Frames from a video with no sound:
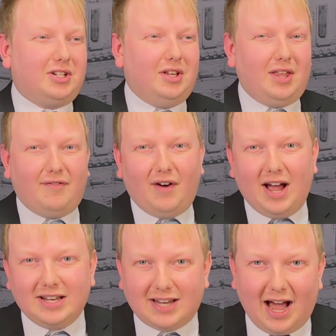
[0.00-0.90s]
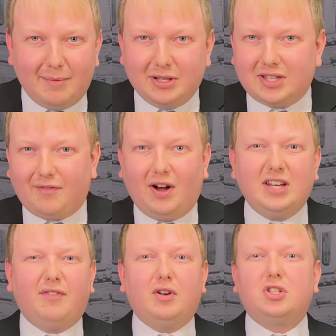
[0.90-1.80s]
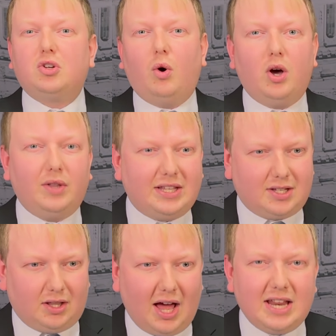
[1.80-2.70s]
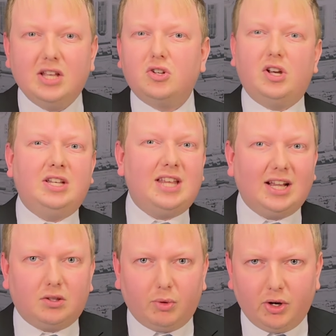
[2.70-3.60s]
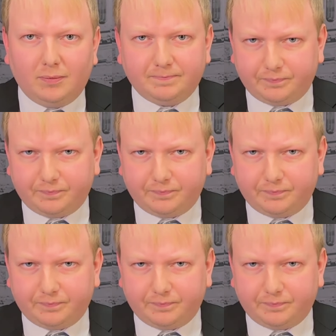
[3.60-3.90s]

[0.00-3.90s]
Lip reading: They find diamonds. They find different soil that's a lot easier to dig through.